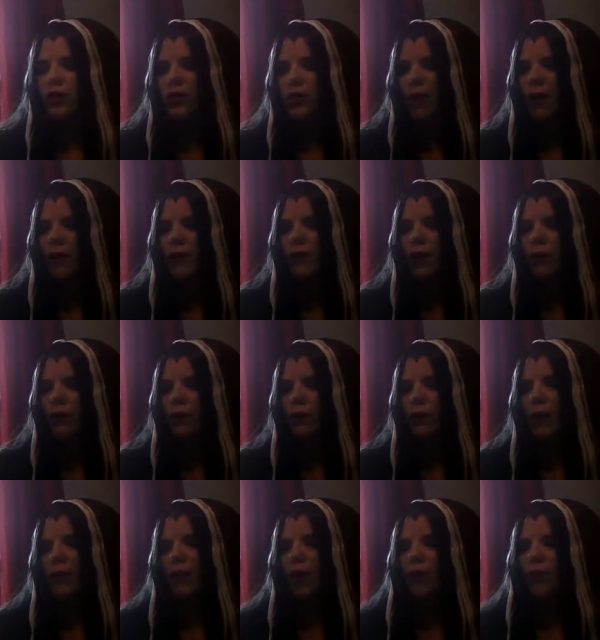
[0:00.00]
Probably something
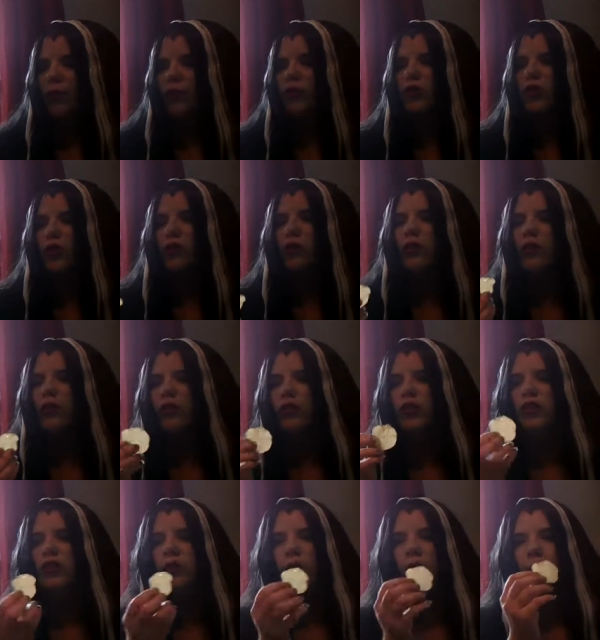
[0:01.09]
my mom puts on one of her
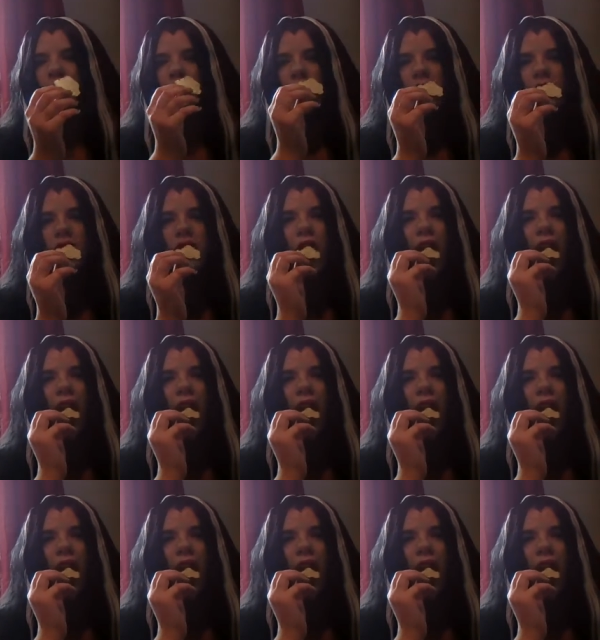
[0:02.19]
swamp things.